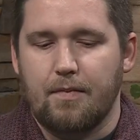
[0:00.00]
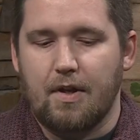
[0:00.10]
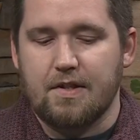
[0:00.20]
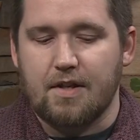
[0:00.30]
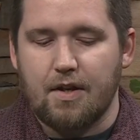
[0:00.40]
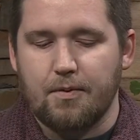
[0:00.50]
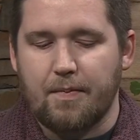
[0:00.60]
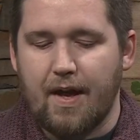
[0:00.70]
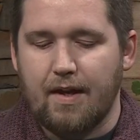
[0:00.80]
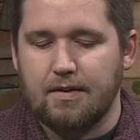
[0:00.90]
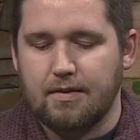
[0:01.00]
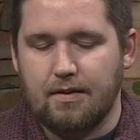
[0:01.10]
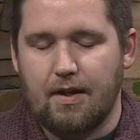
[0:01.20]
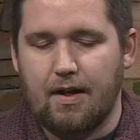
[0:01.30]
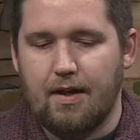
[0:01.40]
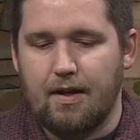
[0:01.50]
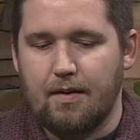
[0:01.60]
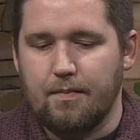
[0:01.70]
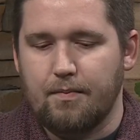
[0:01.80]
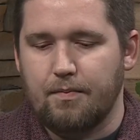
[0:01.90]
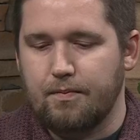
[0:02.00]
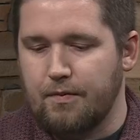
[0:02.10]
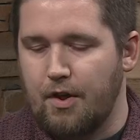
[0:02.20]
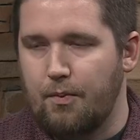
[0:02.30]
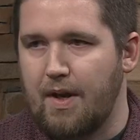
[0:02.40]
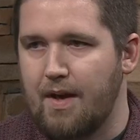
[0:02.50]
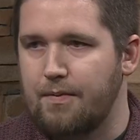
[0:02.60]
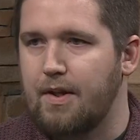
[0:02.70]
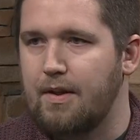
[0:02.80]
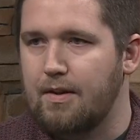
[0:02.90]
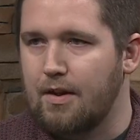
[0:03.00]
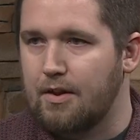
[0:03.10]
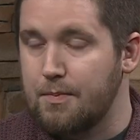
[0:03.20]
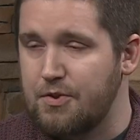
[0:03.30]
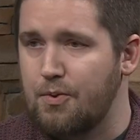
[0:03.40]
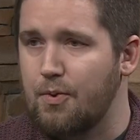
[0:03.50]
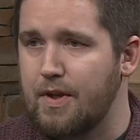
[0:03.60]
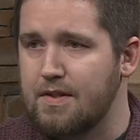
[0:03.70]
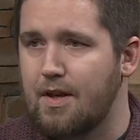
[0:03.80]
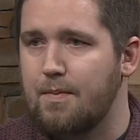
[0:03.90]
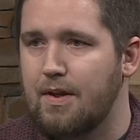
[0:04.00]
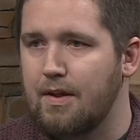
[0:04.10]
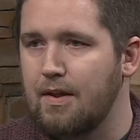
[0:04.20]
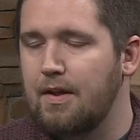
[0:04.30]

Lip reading: Aside from that, we have the eclipse tour that's coming